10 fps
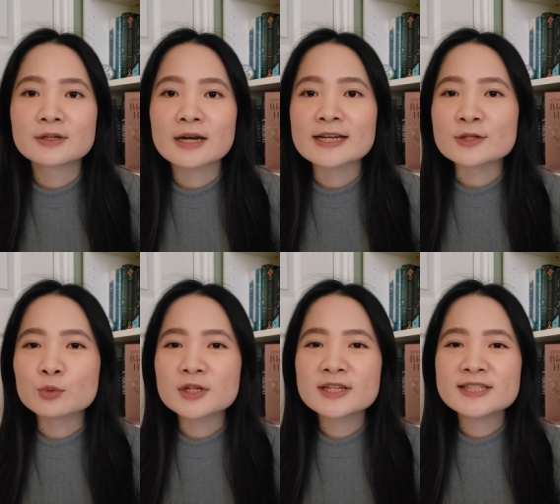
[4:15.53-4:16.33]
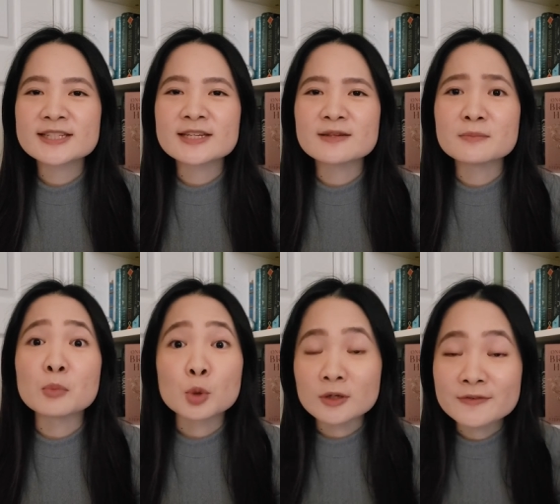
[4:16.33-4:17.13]
I do want to see
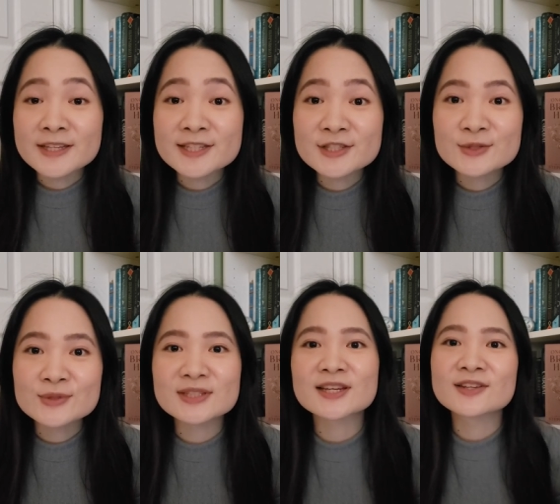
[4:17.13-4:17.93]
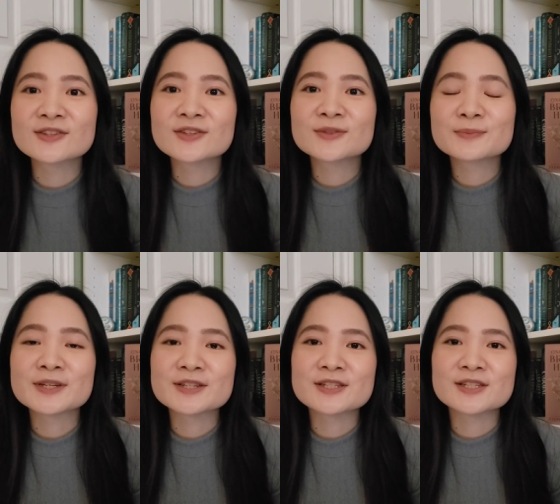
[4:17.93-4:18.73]
more of these two together
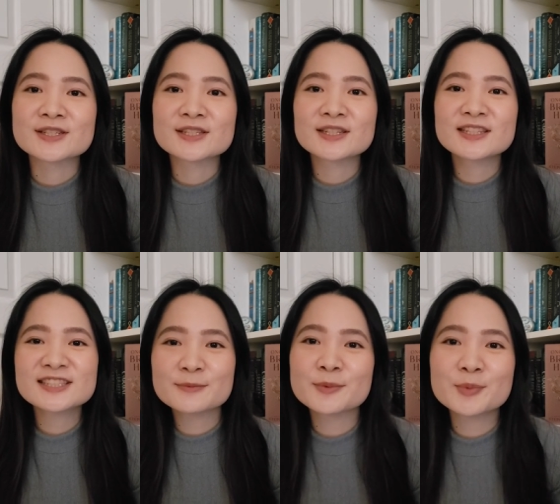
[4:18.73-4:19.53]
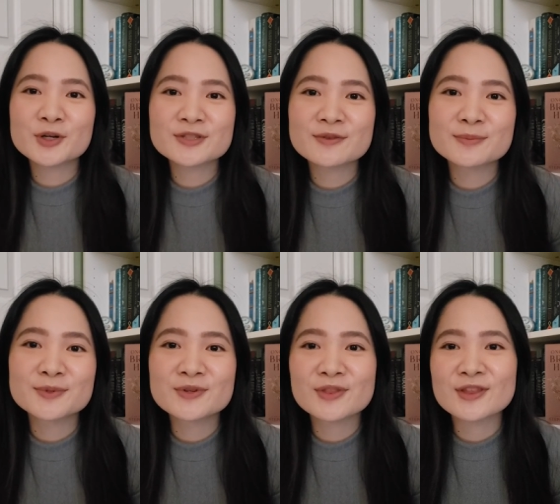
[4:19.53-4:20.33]
because in some parts of the book,